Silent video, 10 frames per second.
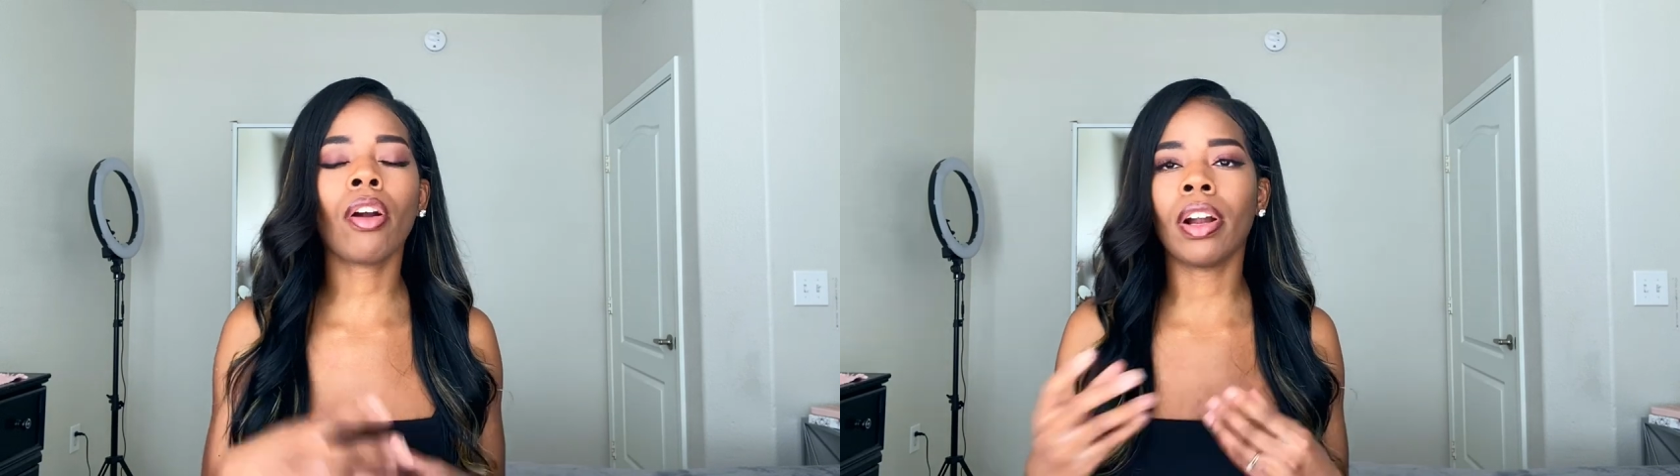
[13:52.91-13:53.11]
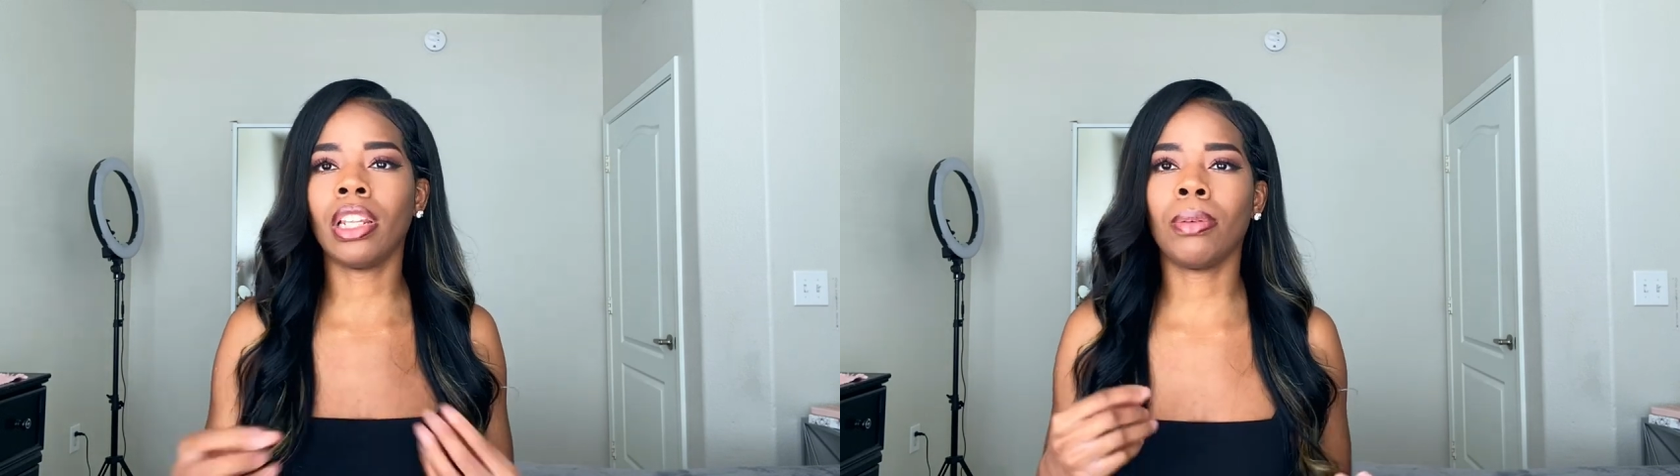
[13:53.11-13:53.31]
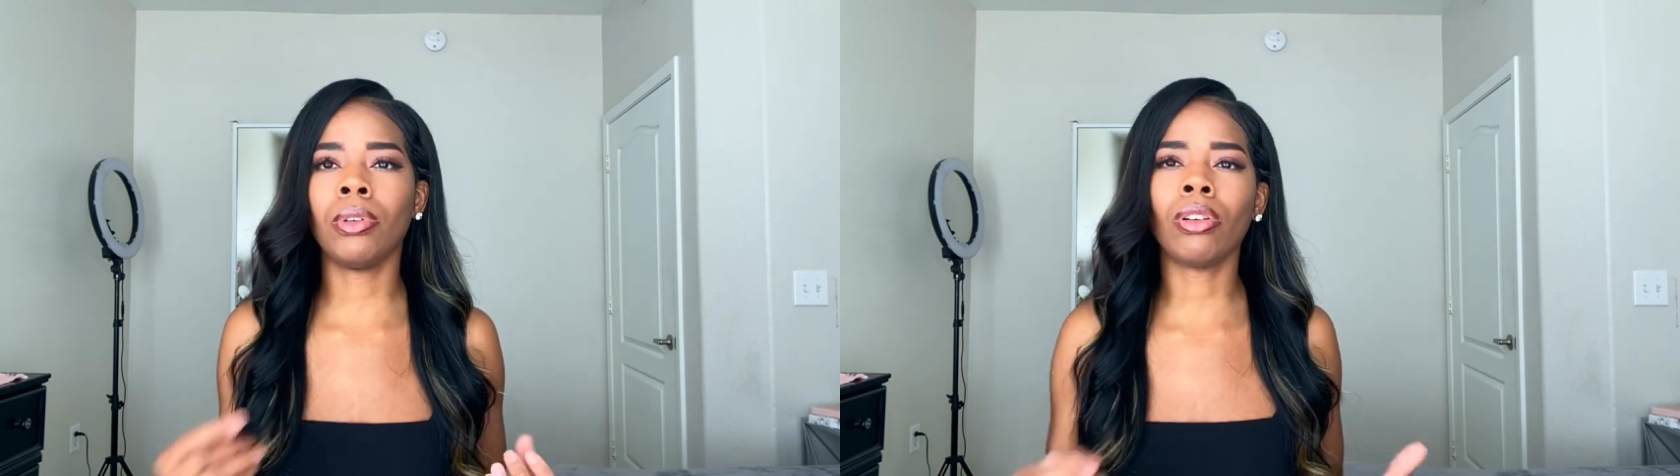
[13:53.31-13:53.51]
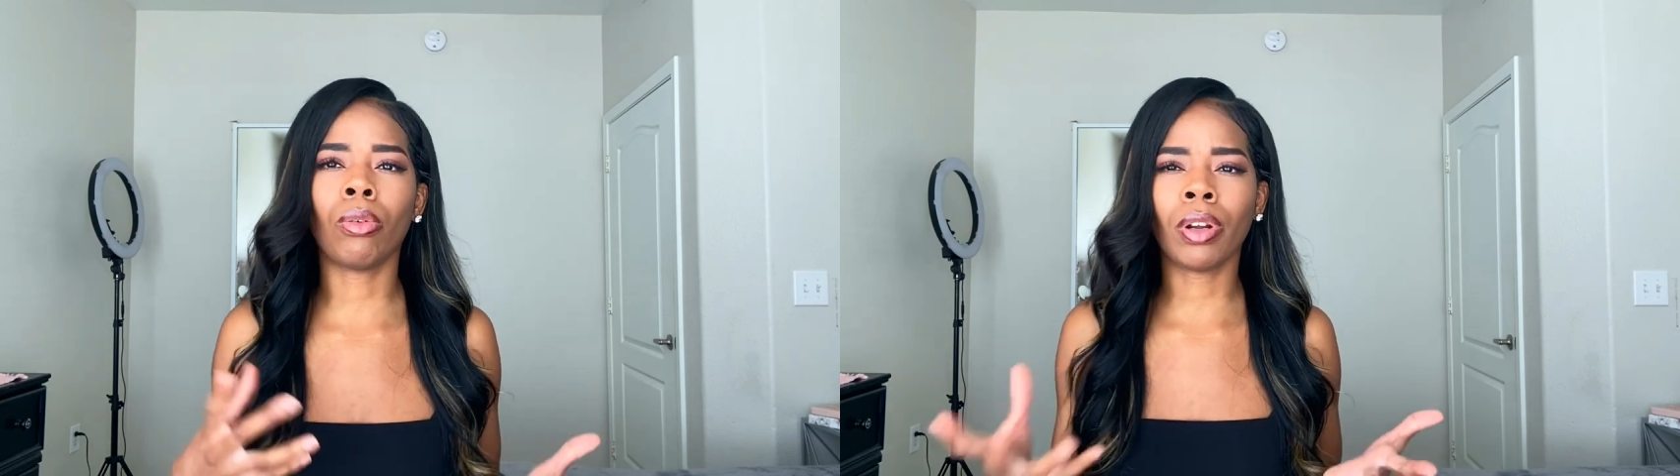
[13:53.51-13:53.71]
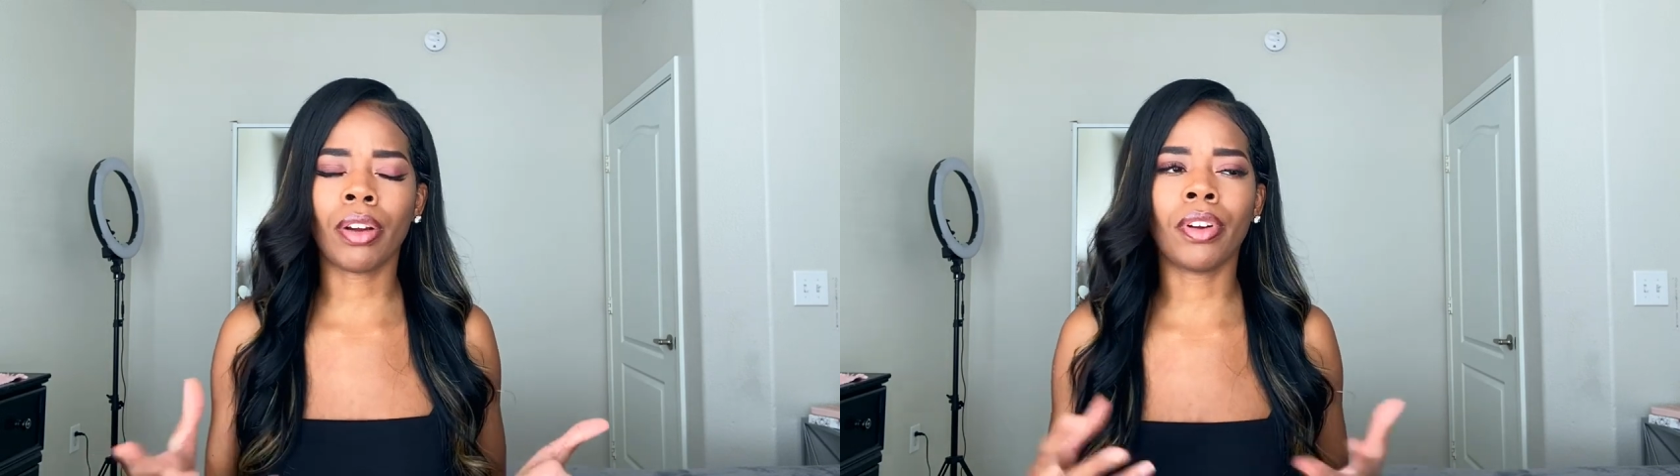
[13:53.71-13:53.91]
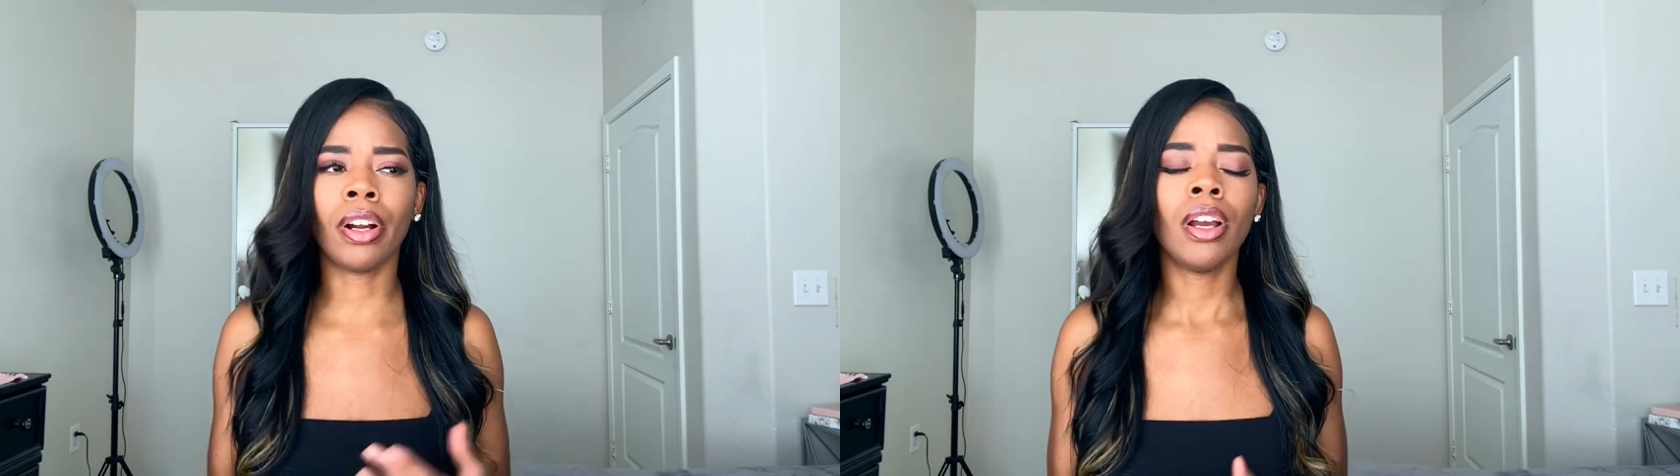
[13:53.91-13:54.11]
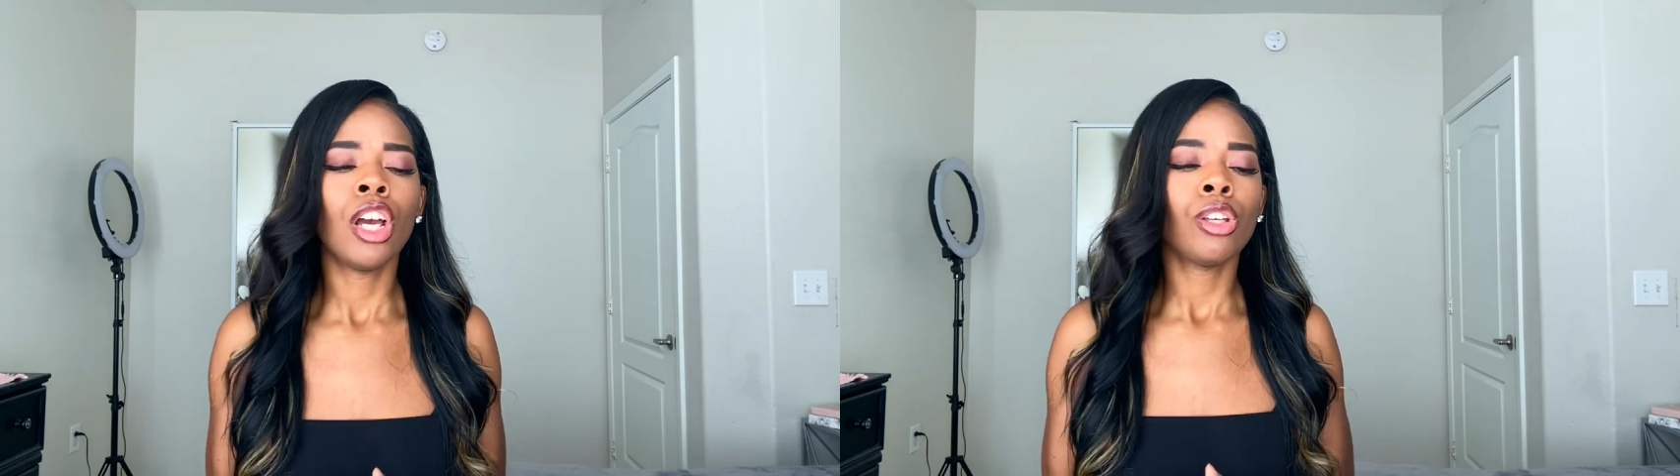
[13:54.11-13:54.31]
or end up, you know, whatever.